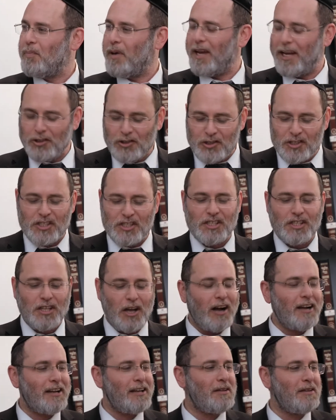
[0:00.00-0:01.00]
page
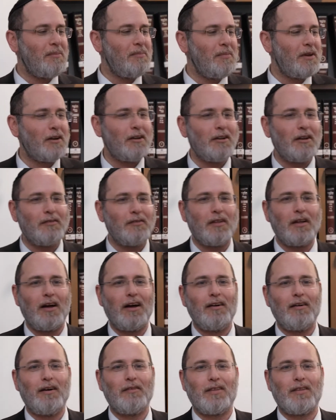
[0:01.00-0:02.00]
stuck in the middle
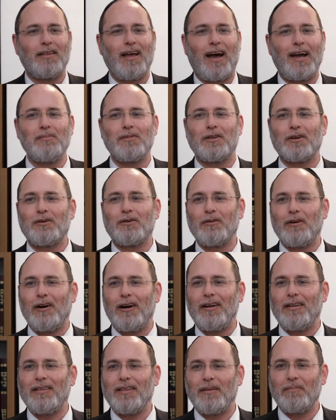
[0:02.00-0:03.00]
of the Taama
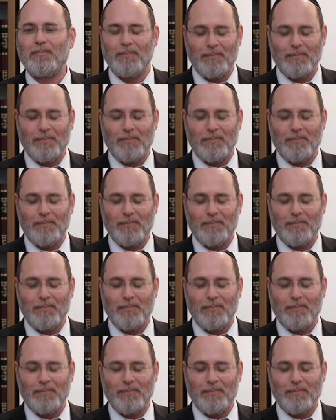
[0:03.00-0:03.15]
Dekra.